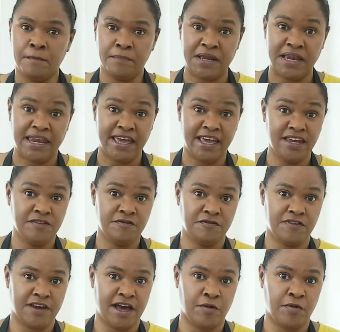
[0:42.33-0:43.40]
plain
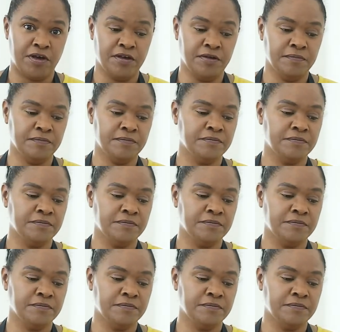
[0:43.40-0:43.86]
flour,